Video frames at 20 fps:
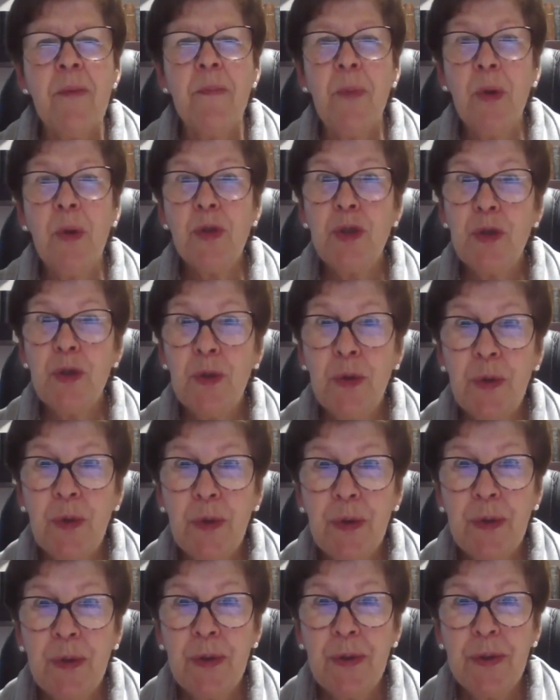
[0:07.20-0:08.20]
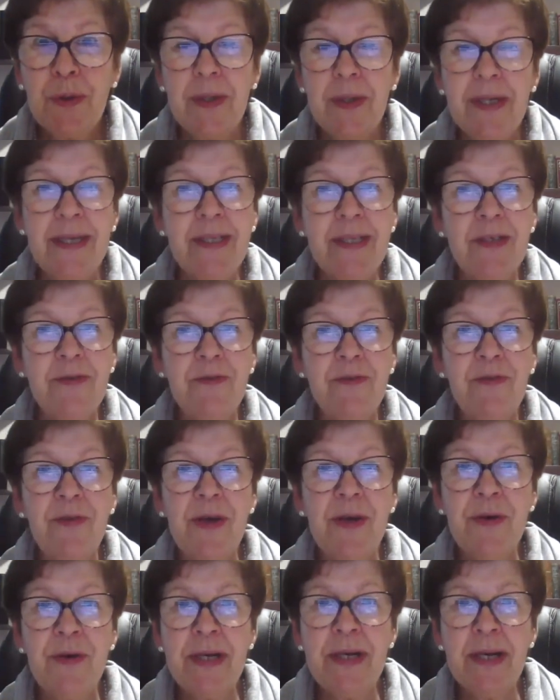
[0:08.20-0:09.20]
Bonjour. It's
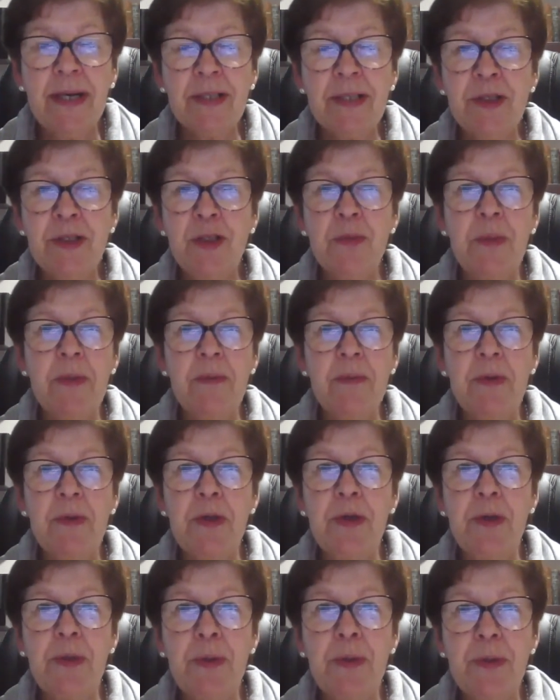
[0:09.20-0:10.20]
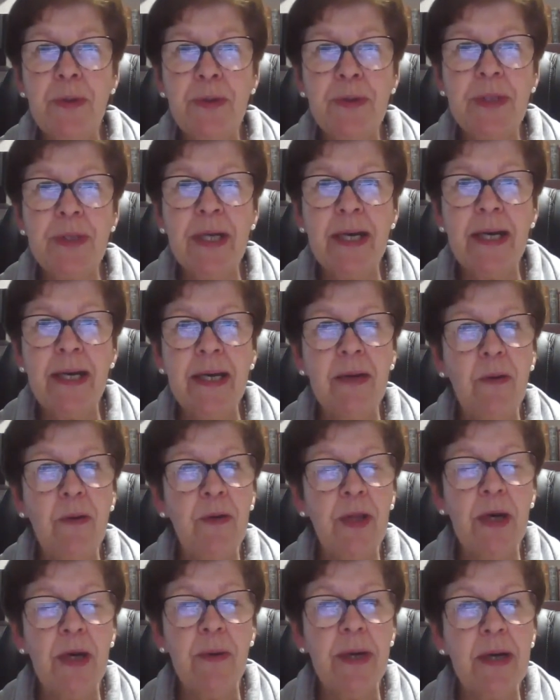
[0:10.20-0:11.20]
very nice to be with you today.
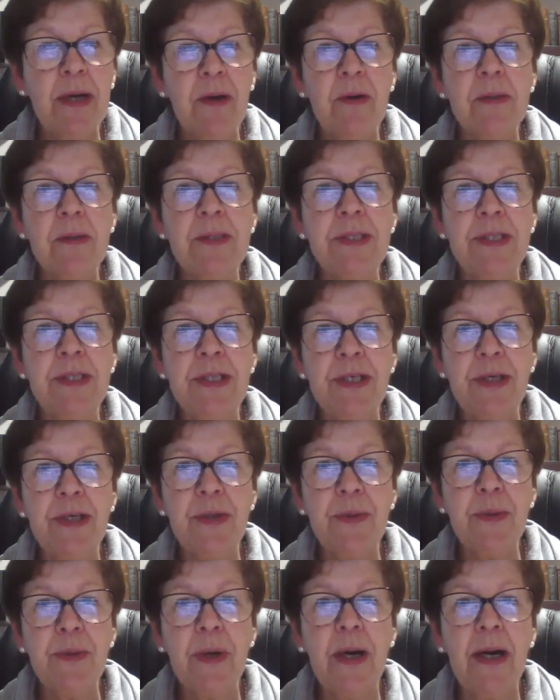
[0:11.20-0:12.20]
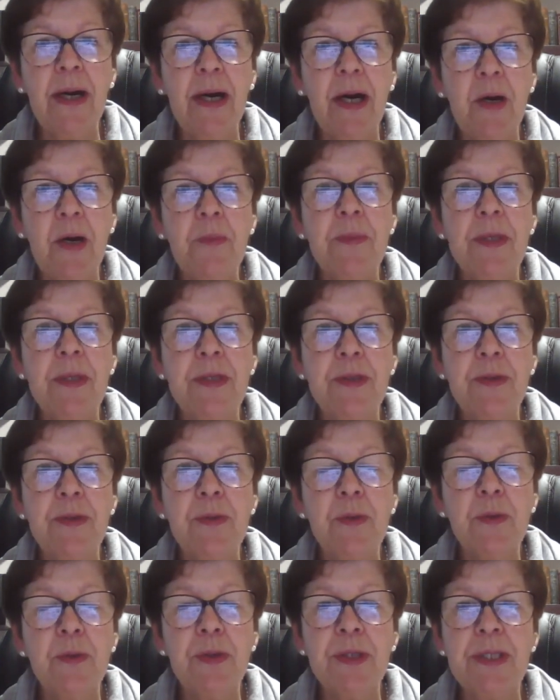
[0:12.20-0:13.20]
Although I can't see you, I hope that you
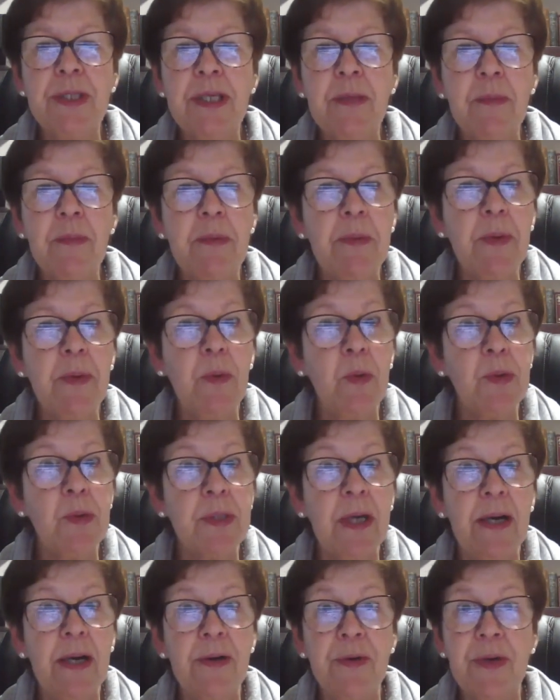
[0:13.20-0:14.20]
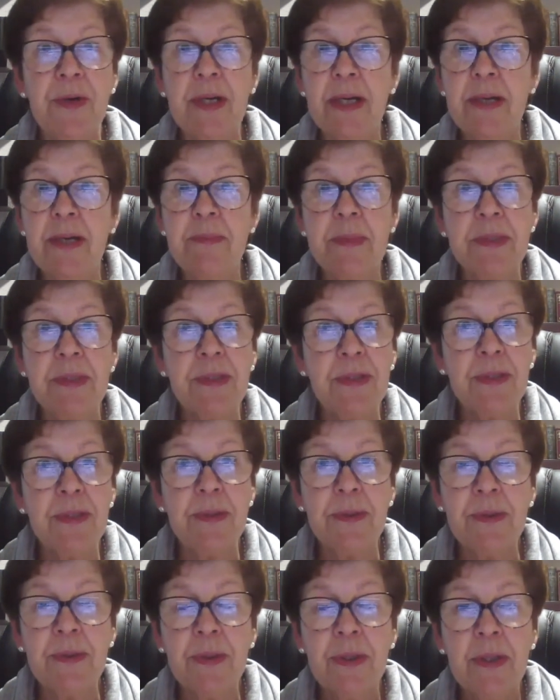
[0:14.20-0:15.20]
all see me because I really miss
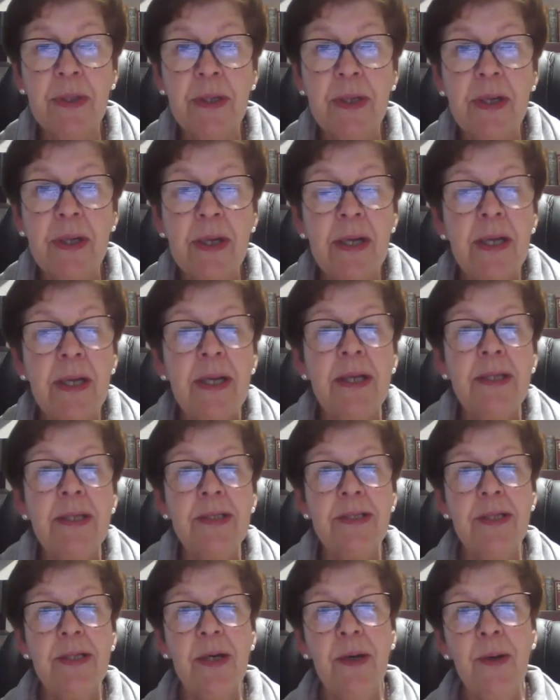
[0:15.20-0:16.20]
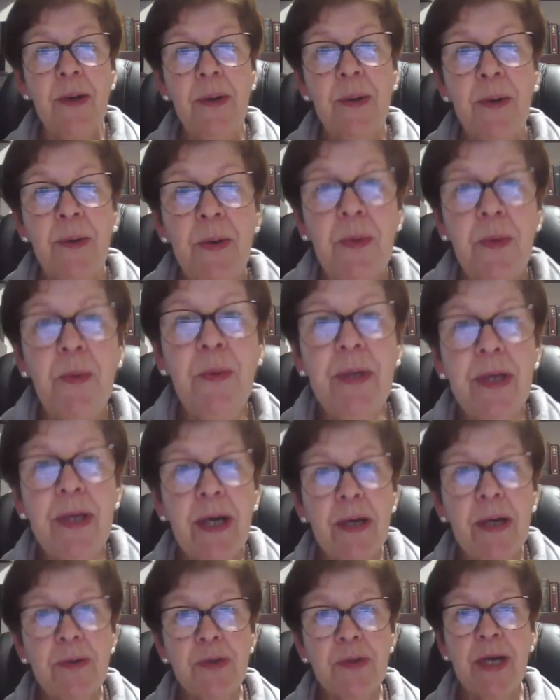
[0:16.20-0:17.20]
you. So, we're
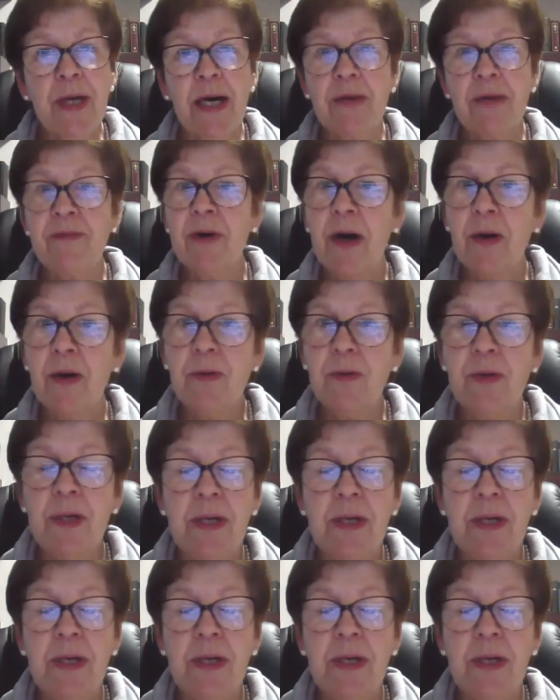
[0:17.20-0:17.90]
going to have a